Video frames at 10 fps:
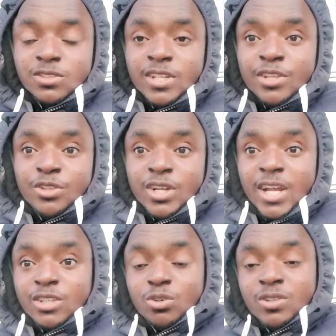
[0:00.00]
they
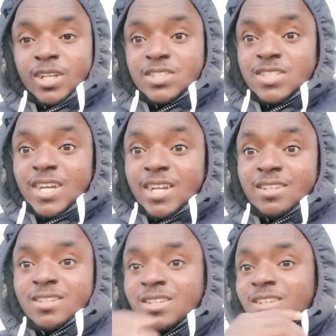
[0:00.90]
can't
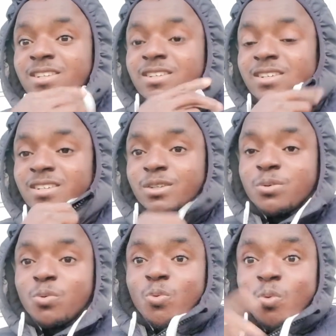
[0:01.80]
understand
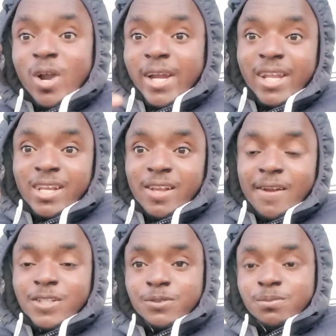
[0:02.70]
why
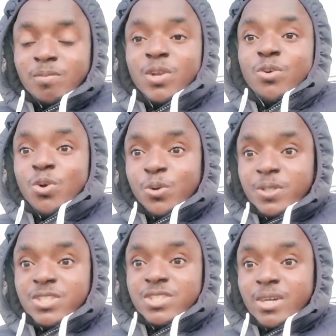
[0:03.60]

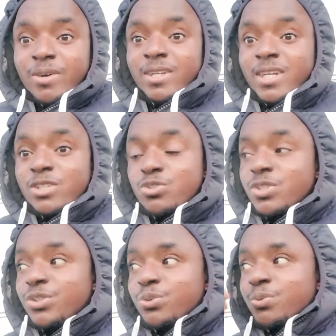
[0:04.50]
God is now
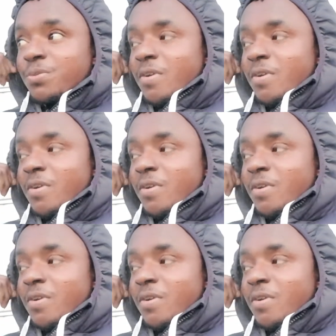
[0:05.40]
announcing you.